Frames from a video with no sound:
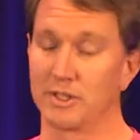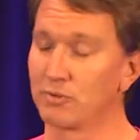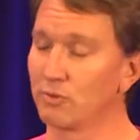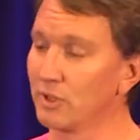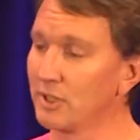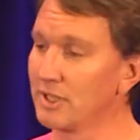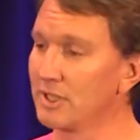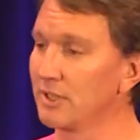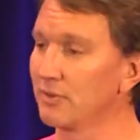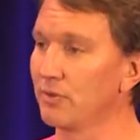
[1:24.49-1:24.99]
and
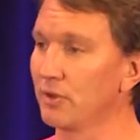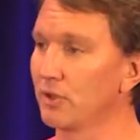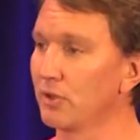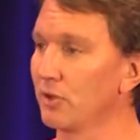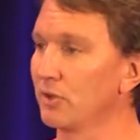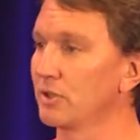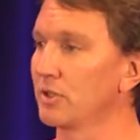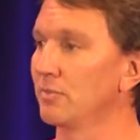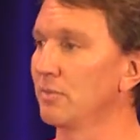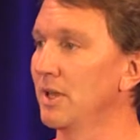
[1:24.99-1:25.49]
it's really
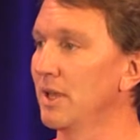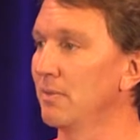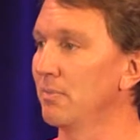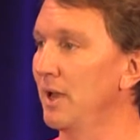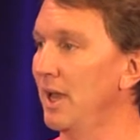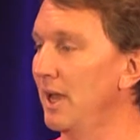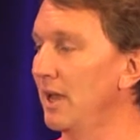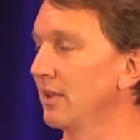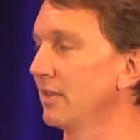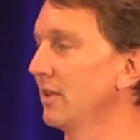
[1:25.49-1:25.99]
difficult to
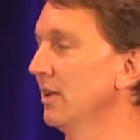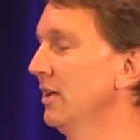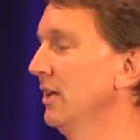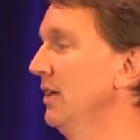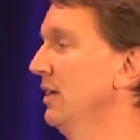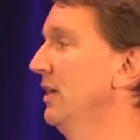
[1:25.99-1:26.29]
make math.